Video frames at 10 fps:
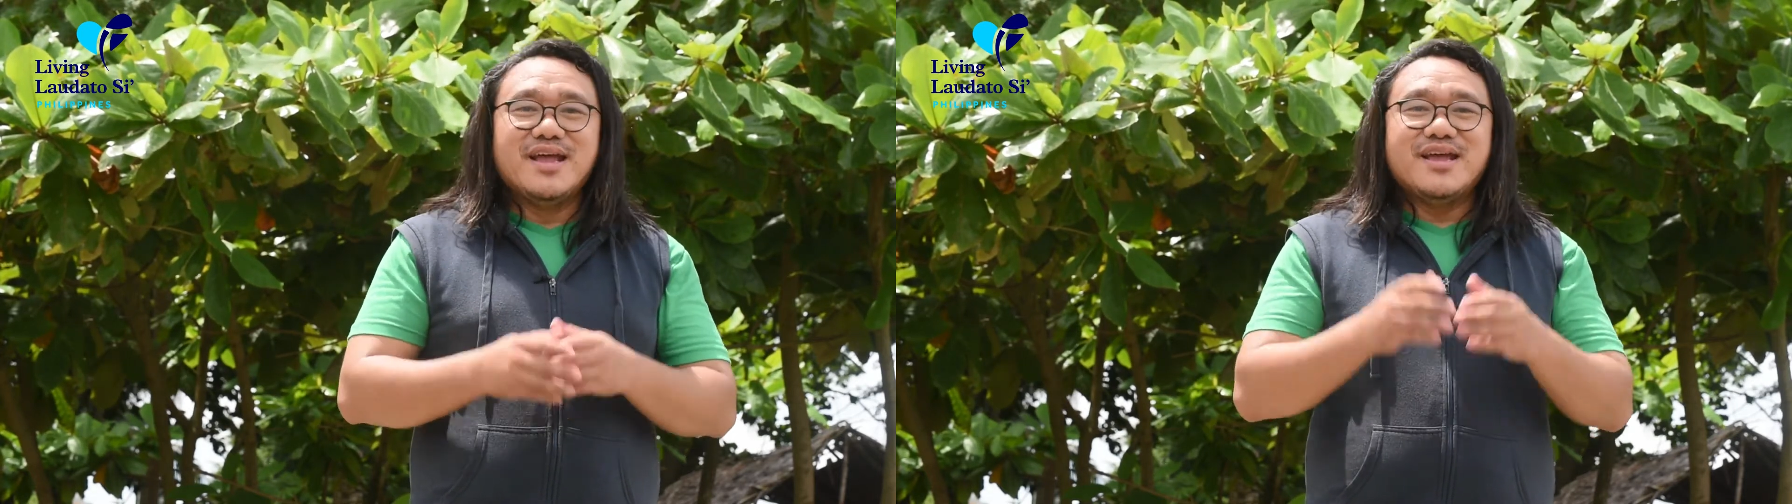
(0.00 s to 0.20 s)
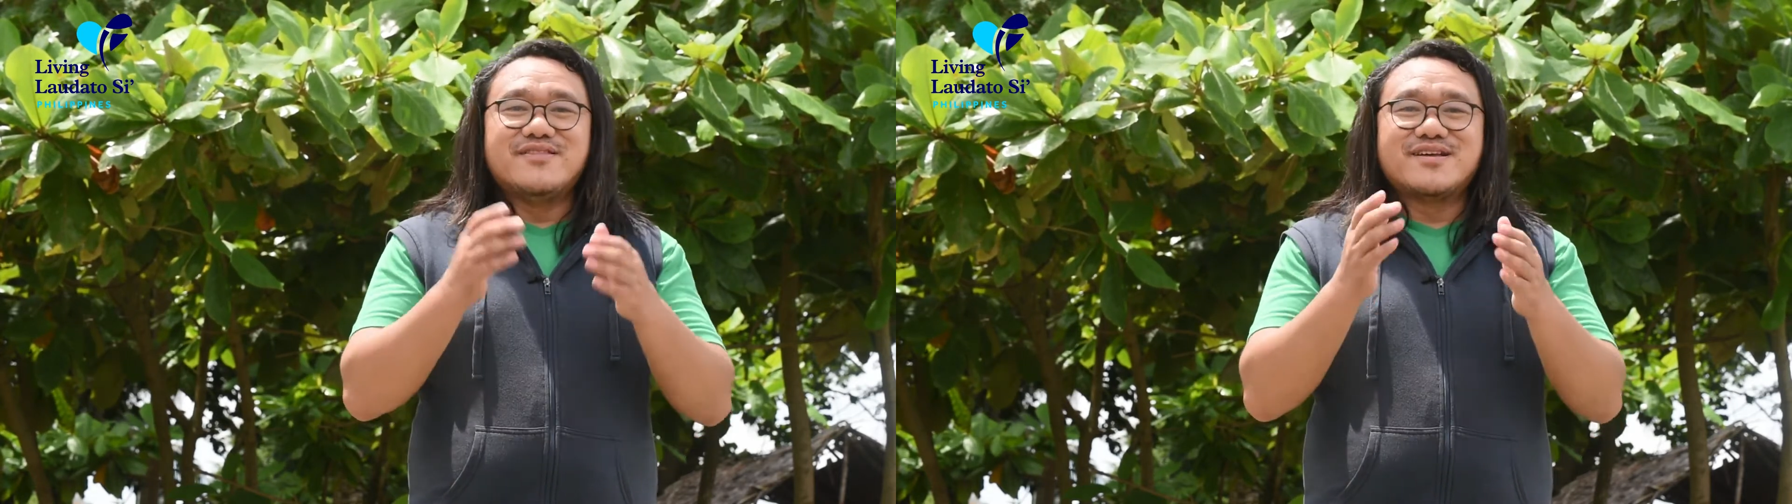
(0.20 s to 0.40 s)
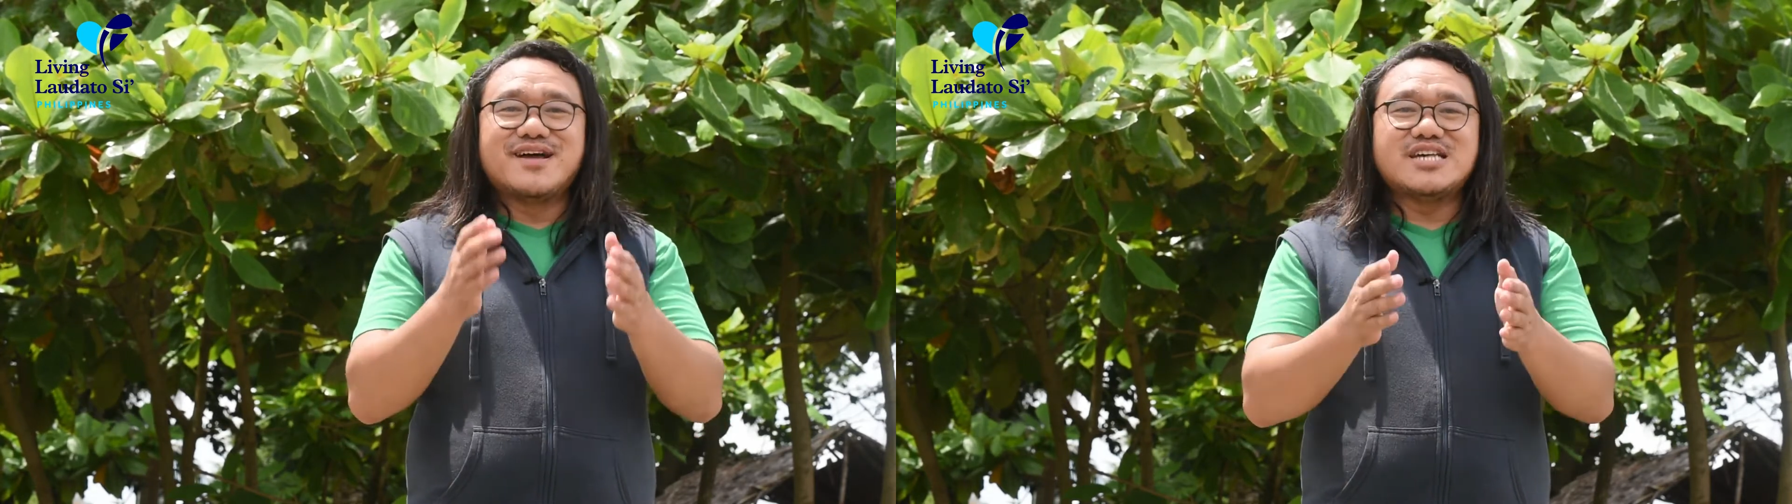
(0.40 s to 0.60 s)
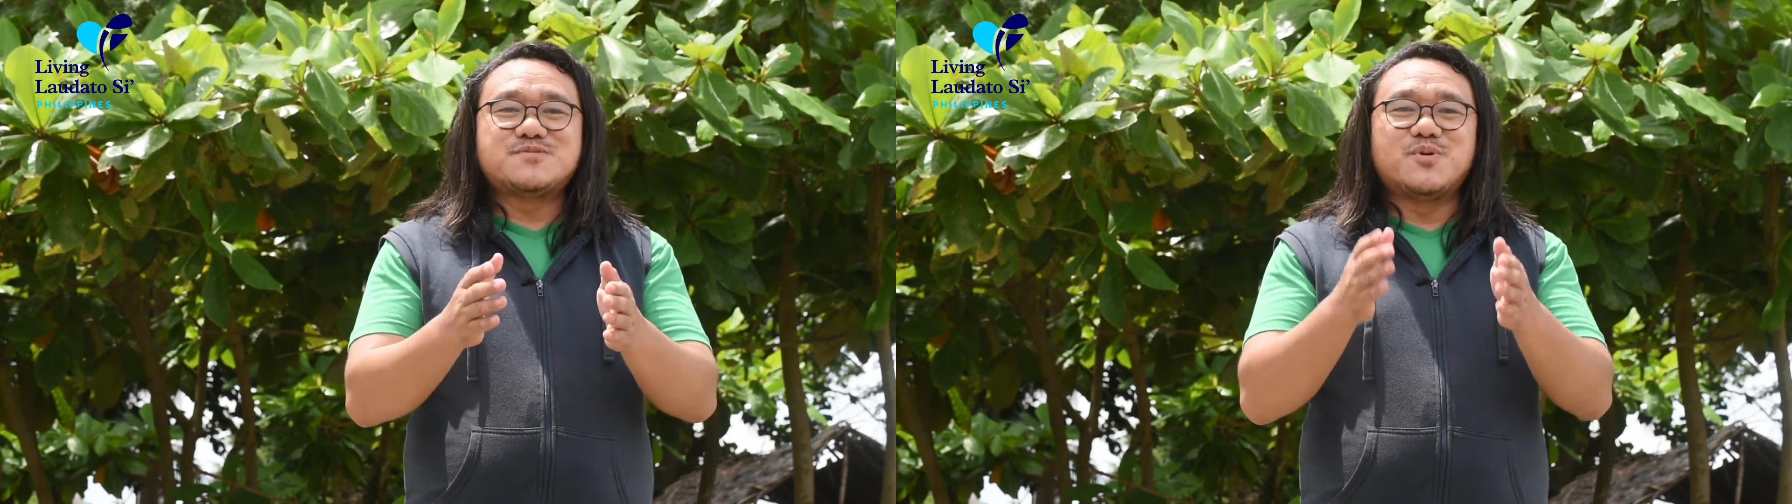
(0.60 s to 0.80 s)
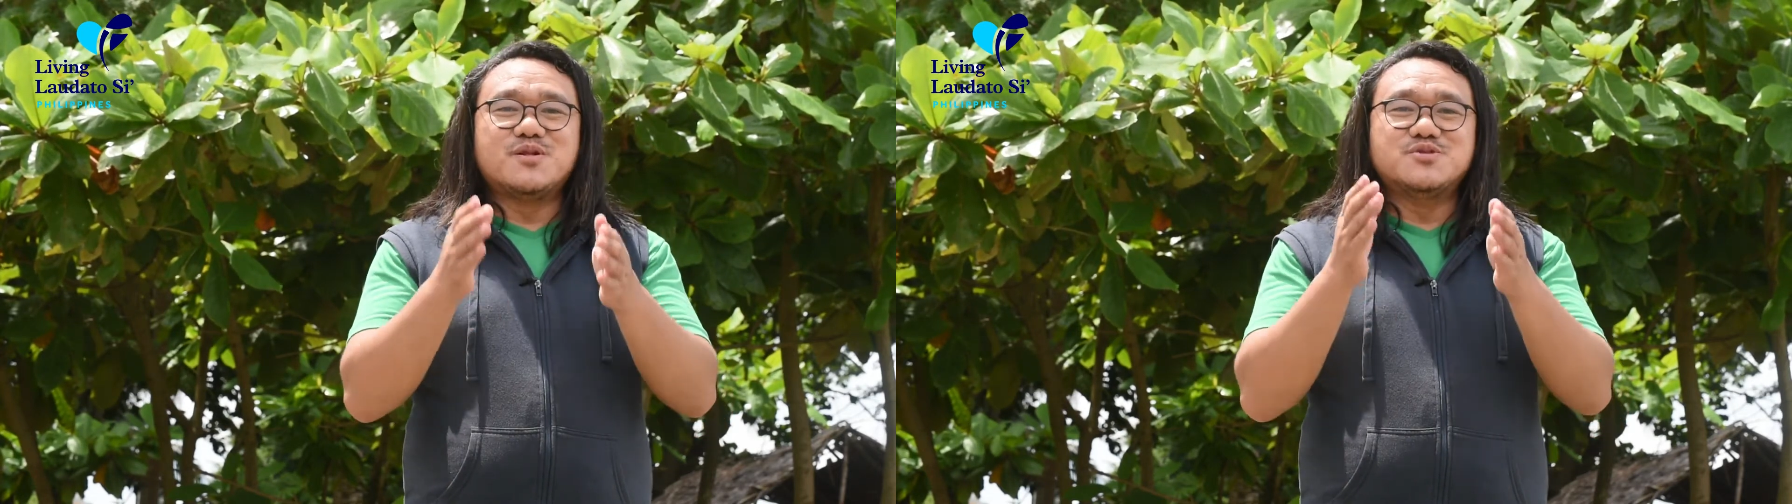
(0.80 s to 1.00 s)
In the
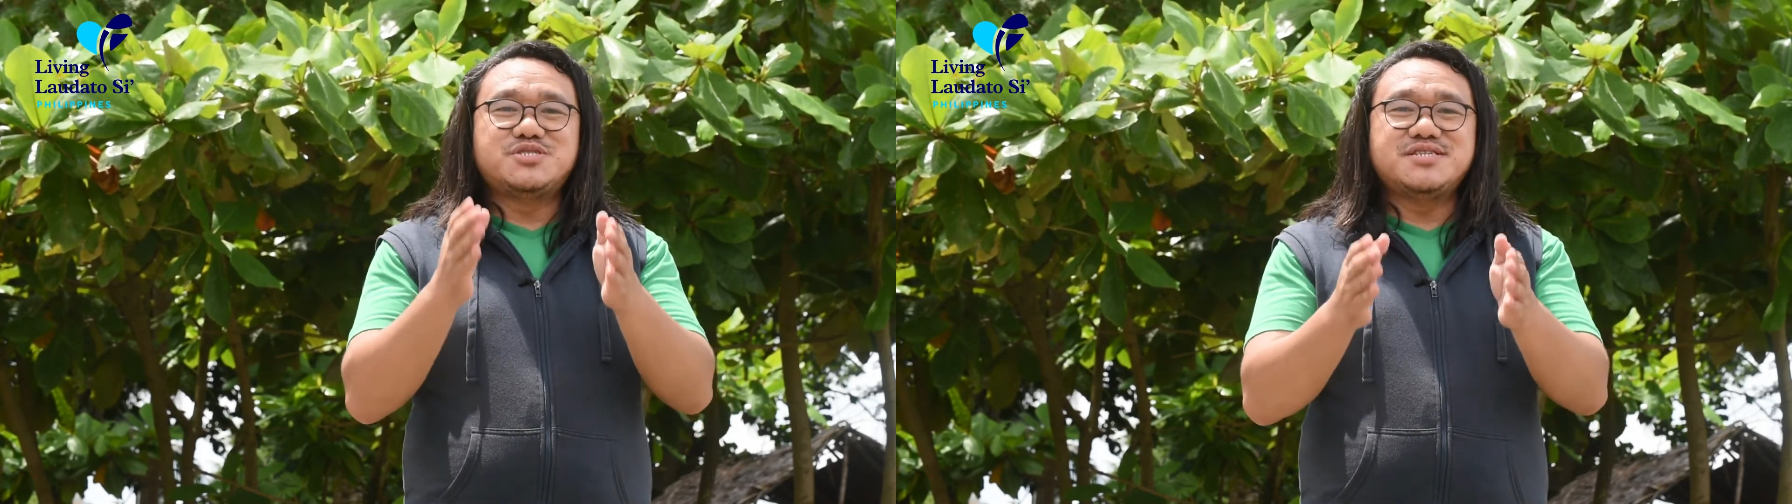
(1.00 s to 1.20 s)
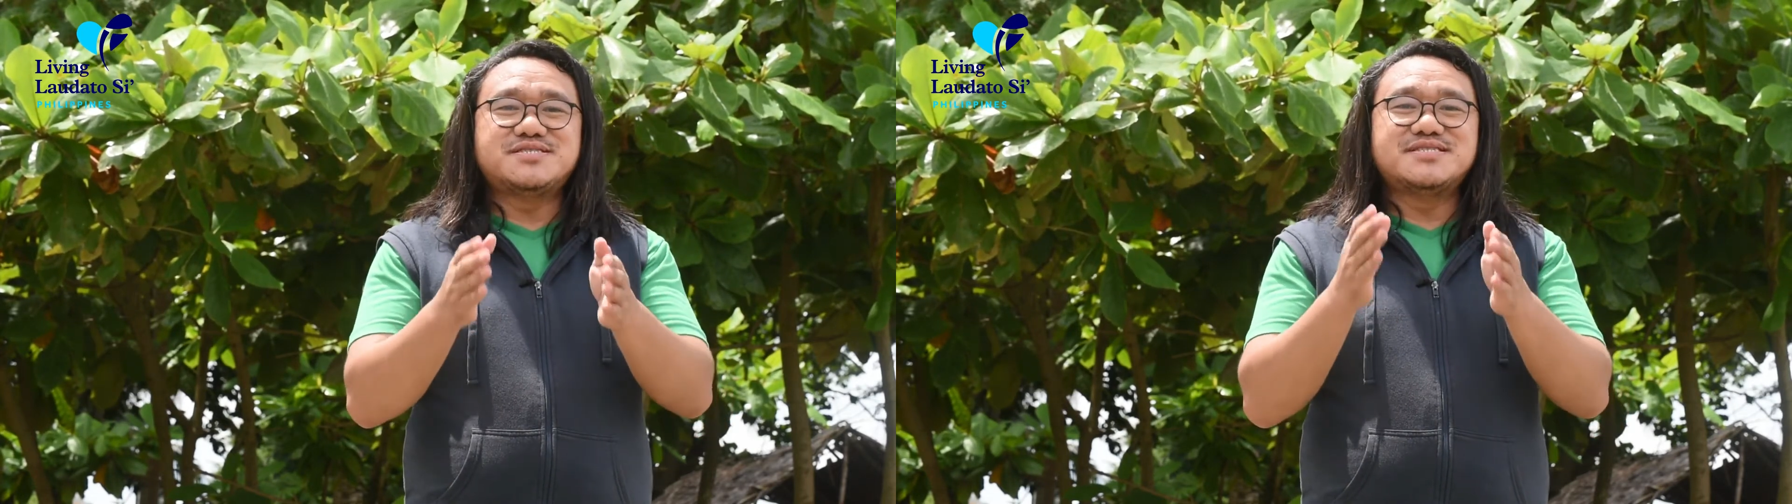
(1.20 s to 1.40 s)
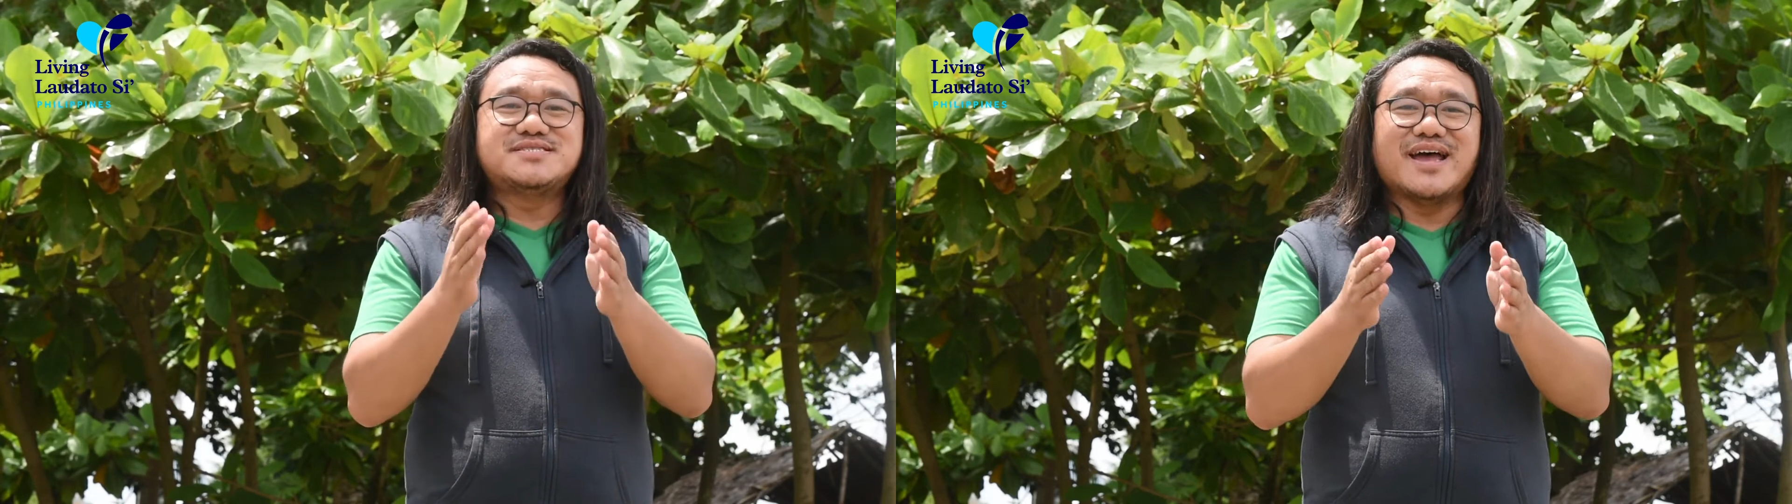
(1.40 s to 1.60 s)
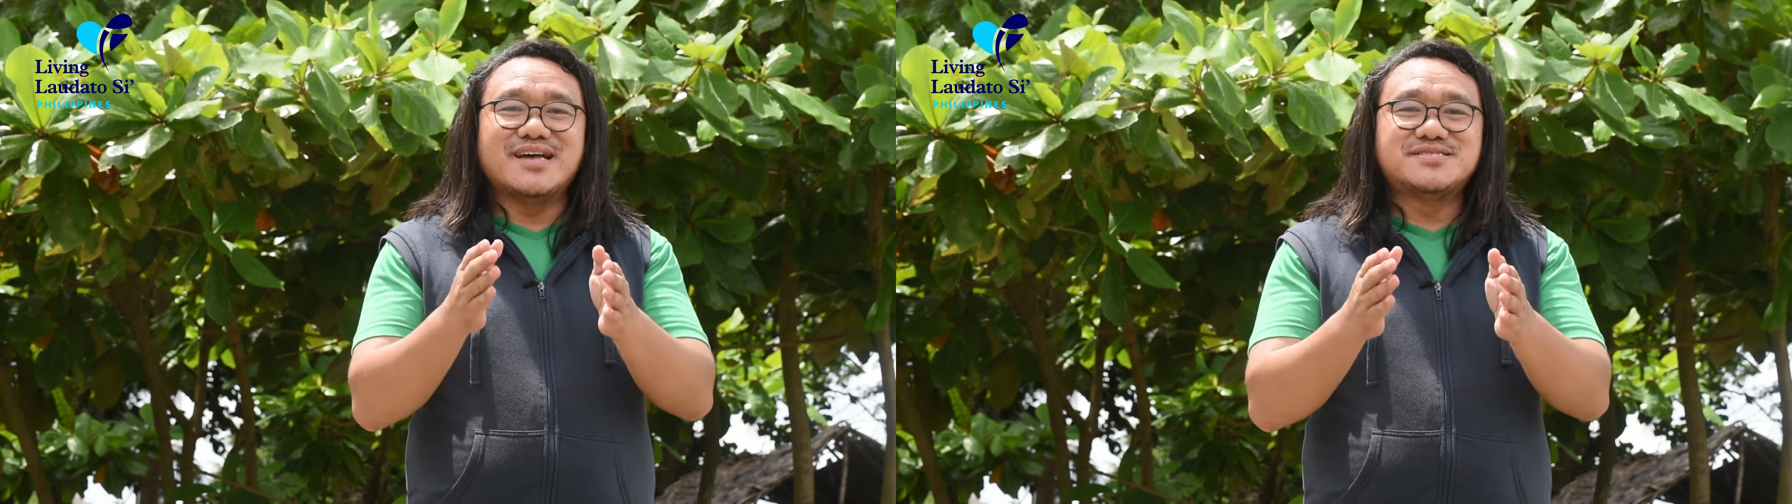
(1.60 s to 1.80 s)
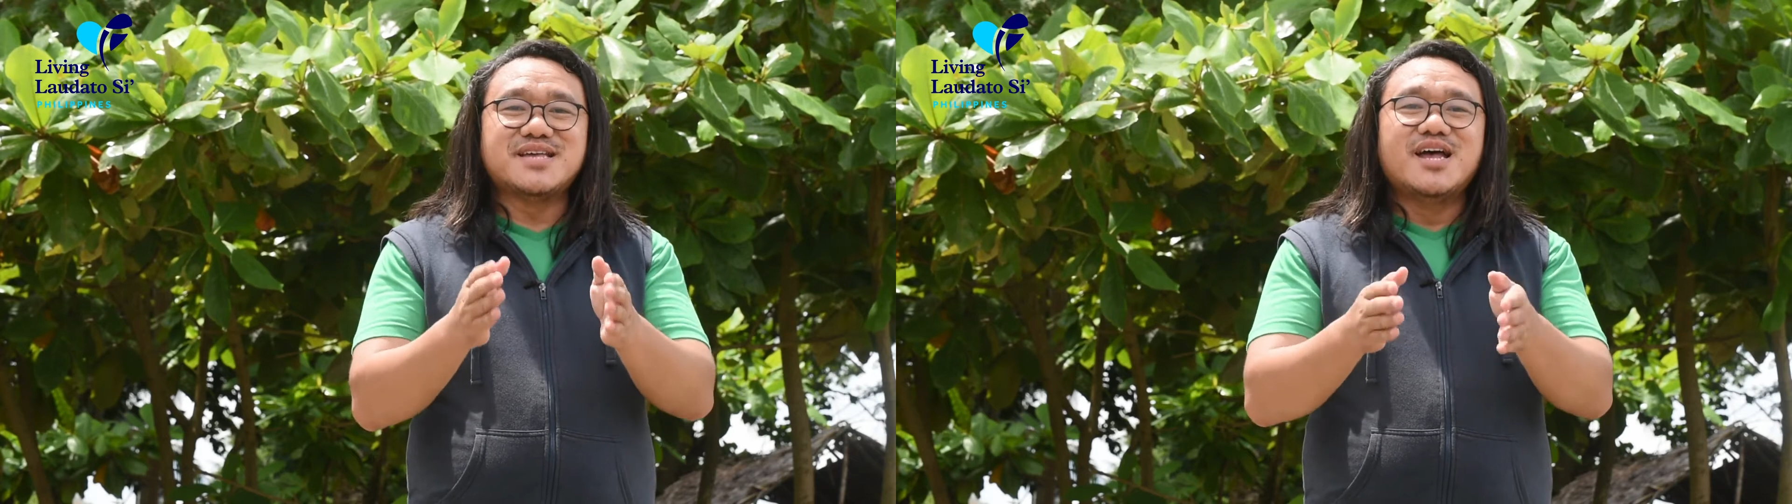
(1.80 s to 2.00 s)
Gospel, Jesus
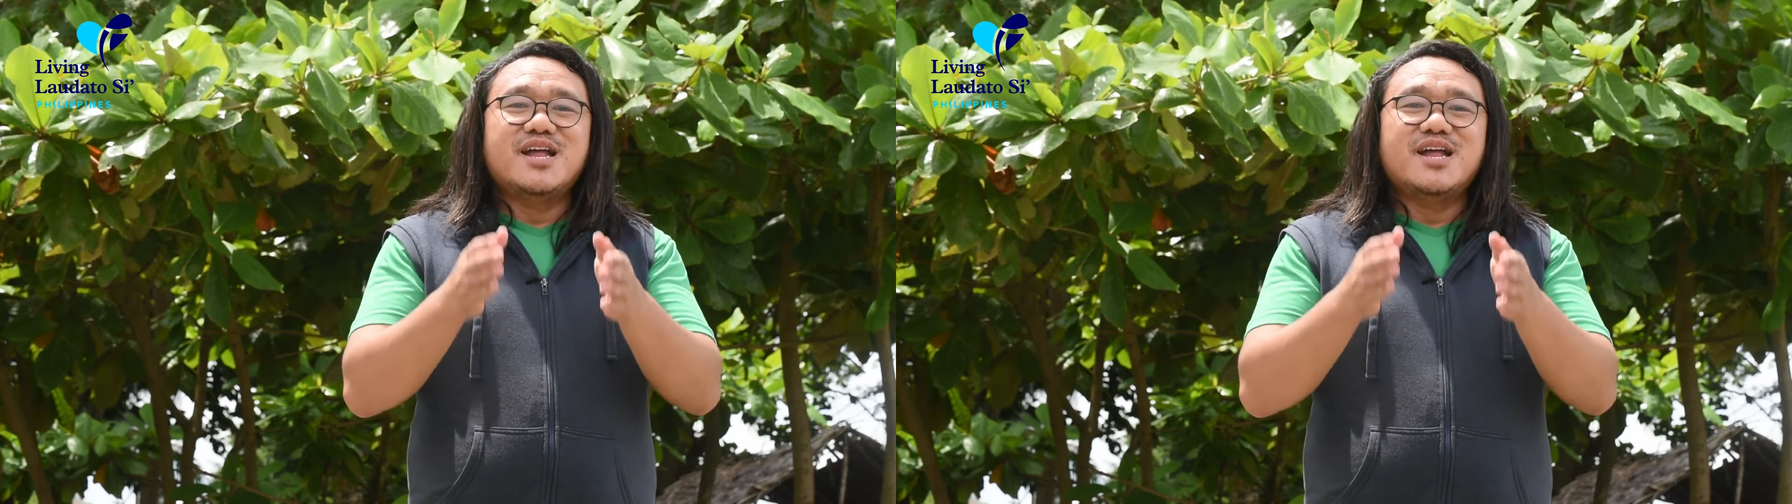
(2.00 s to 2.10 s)
says,